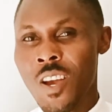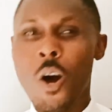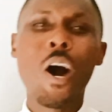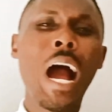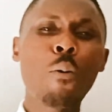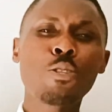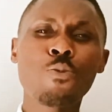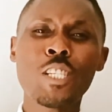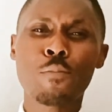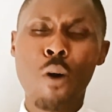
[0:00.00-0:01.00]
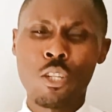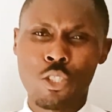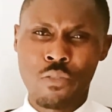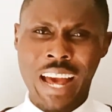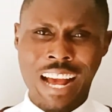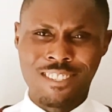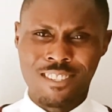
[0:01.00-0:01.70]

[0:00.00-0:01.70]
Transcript: Or how would you respond to that?